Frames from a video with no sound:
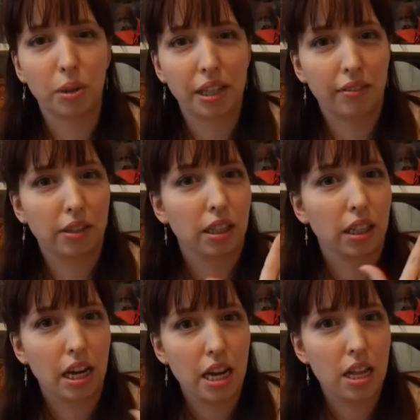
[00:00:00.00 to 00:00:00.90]

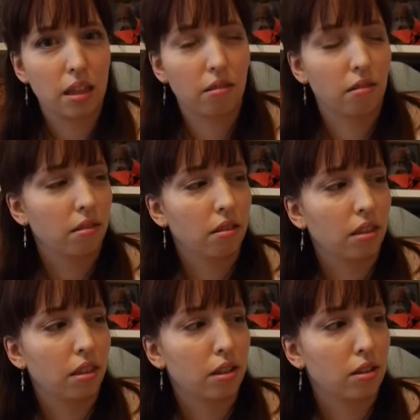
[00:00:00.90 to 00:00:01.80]
whatever in
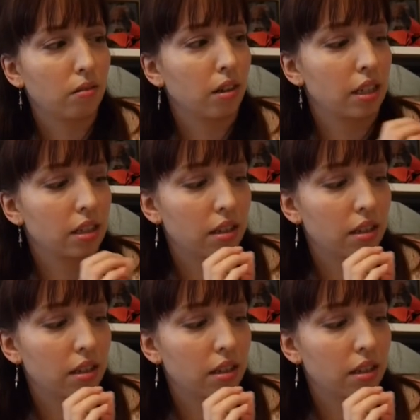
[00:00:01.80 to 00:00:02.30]
the stories.